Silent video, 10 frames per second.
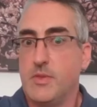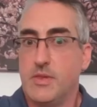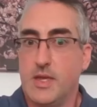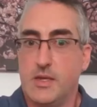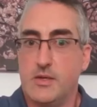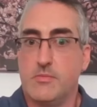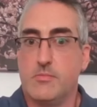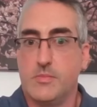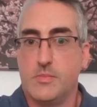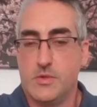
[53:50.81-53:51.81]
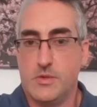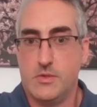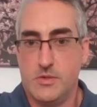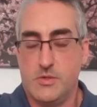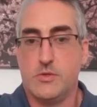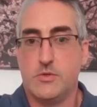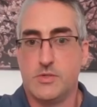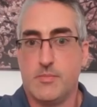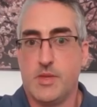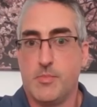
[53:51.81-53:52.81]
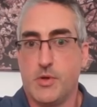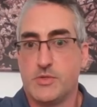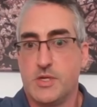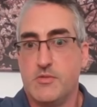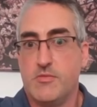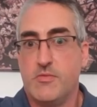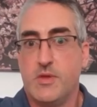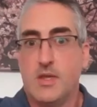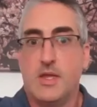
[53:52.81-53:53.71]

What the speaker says: that they can do something positive.